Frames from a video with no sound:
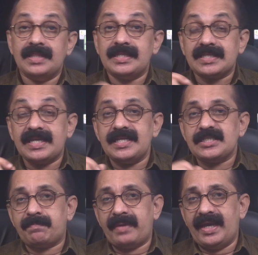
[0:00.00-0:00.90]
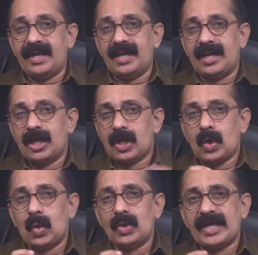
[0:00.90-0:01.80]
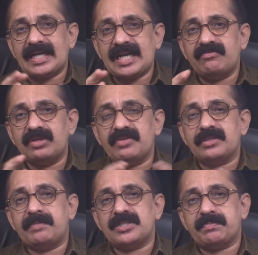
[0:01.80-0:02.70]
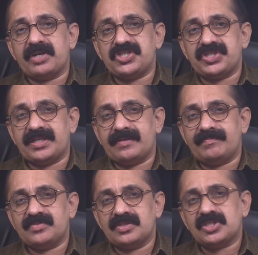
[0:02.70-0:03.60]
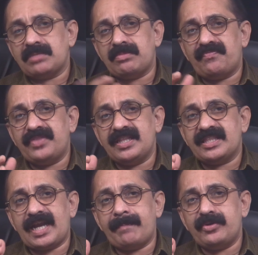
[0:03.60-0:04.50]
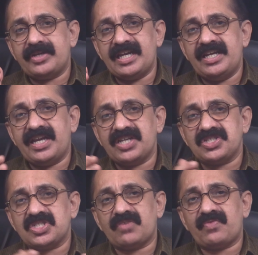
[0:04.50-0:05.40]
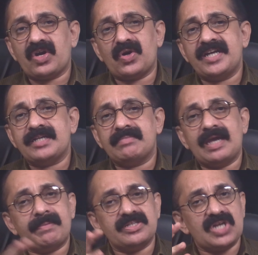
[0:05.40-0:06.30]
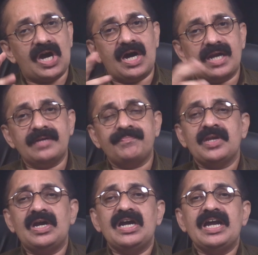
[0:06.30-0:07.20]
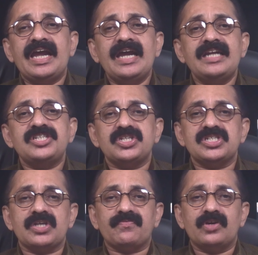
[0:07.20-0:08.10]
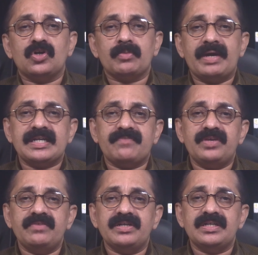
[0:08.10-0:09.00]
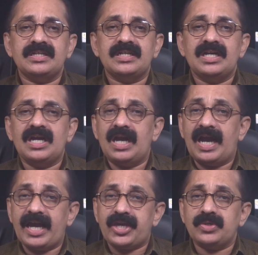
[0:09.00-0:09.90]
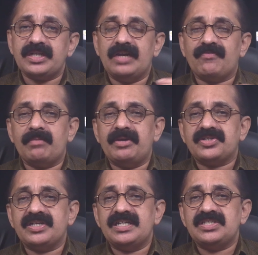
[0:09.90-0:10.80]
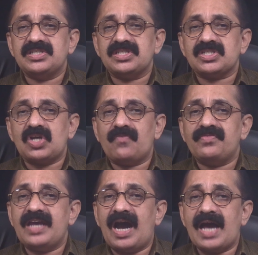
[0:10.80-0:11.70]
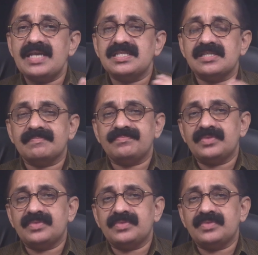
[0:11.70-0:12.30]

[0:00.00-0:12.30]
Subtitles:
The skin is pale, cold and covered with perspiration. Some of the therapeutic indications of Aconitum napellus are early stages of rheumatic fever, acute inflammatory diseases of the eyes,